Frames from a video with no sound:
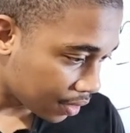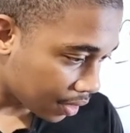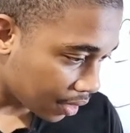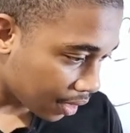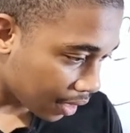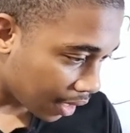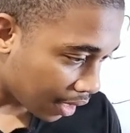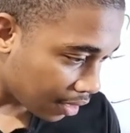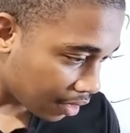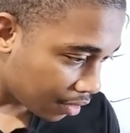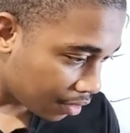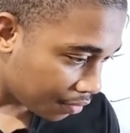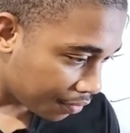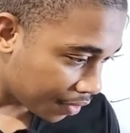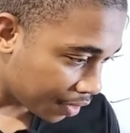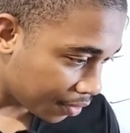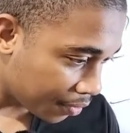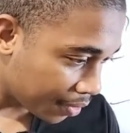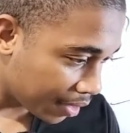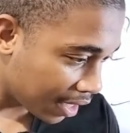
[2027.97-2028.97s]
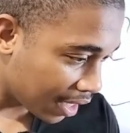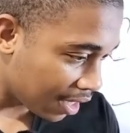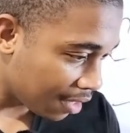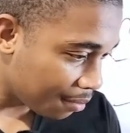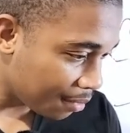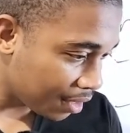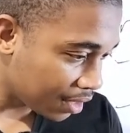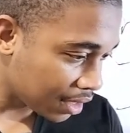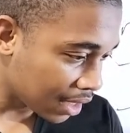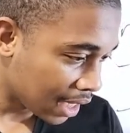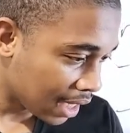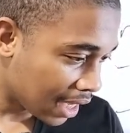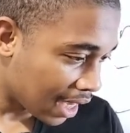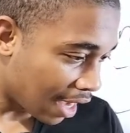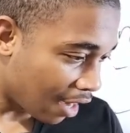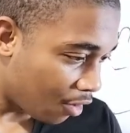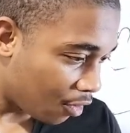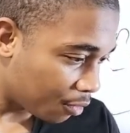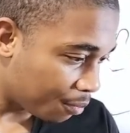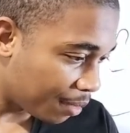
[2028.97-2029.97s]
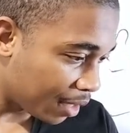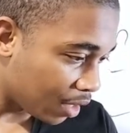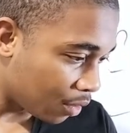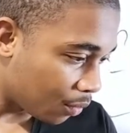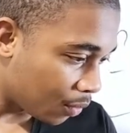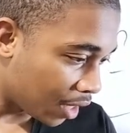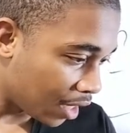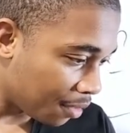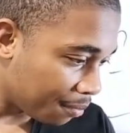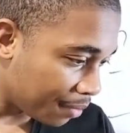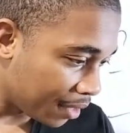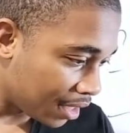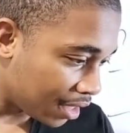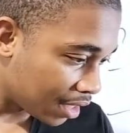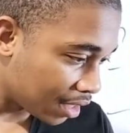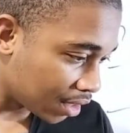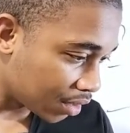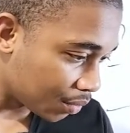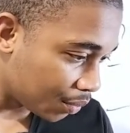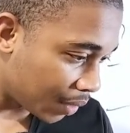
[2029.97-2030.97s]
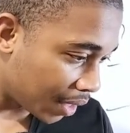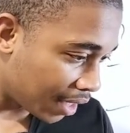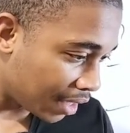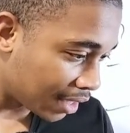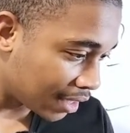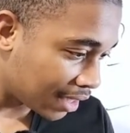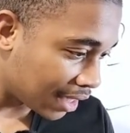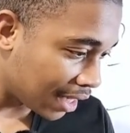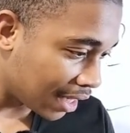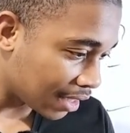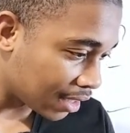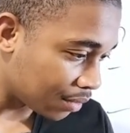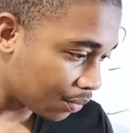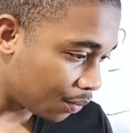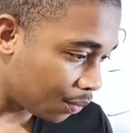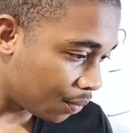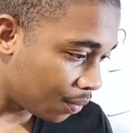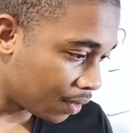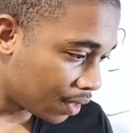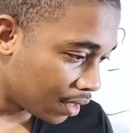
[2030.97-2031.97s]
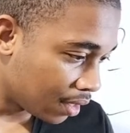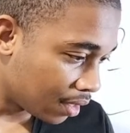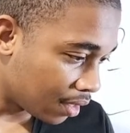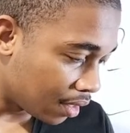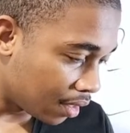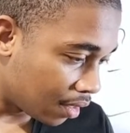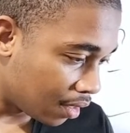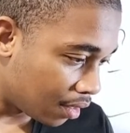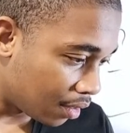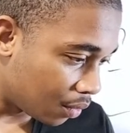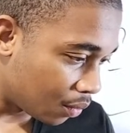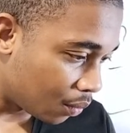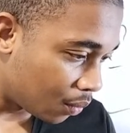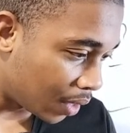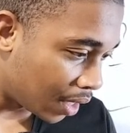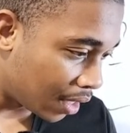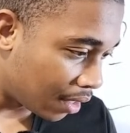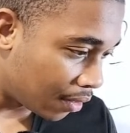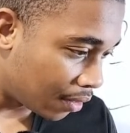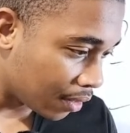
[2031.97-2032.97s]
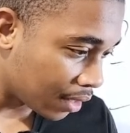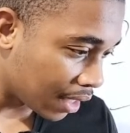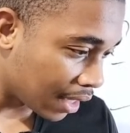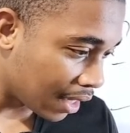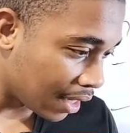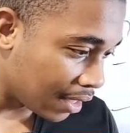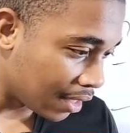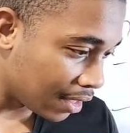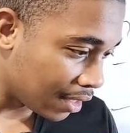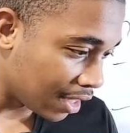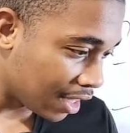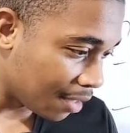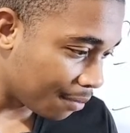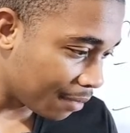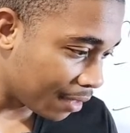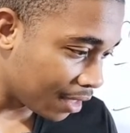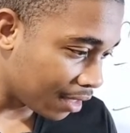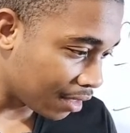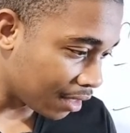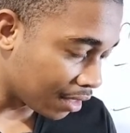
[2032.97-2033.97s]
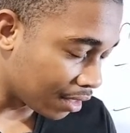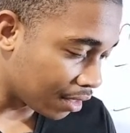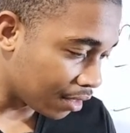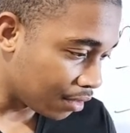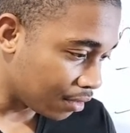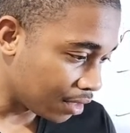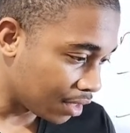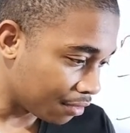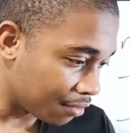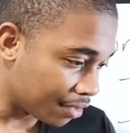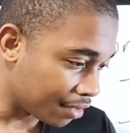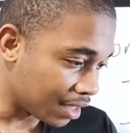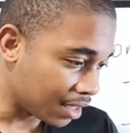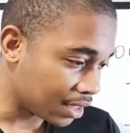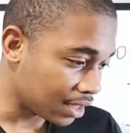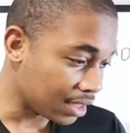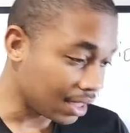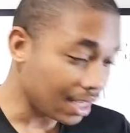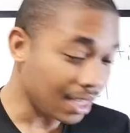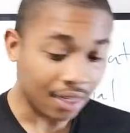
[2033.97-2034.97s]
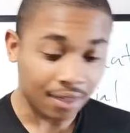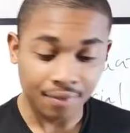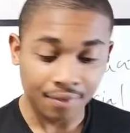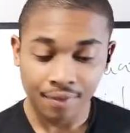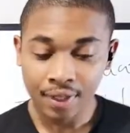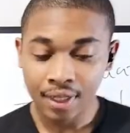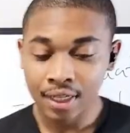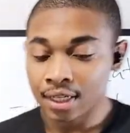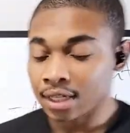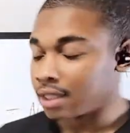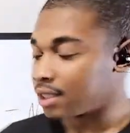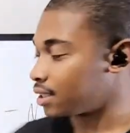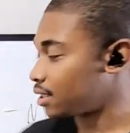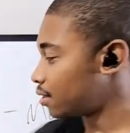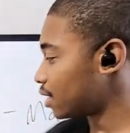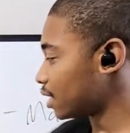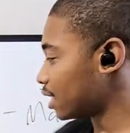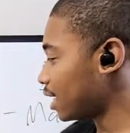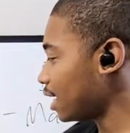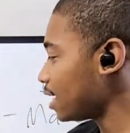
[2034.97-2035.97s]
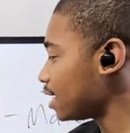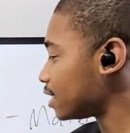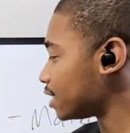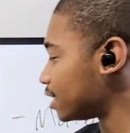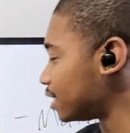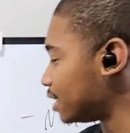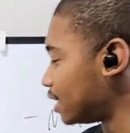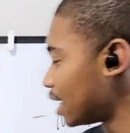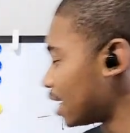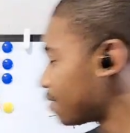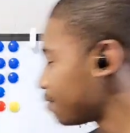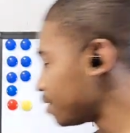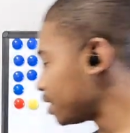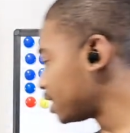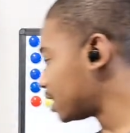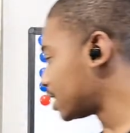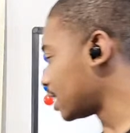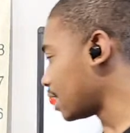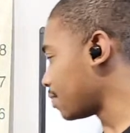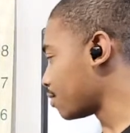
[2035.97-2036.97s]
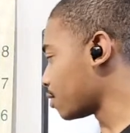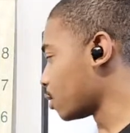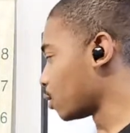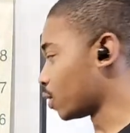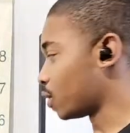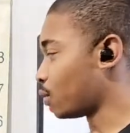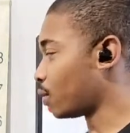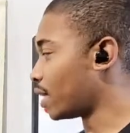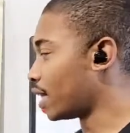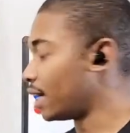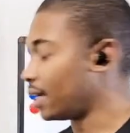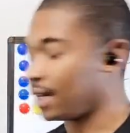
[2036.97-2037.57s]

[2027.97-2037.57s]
Hello, fellow gamers. I would pick white because white attacks while kind of keeping a cocoon defense. Yeah, so the king is definitely safer with white.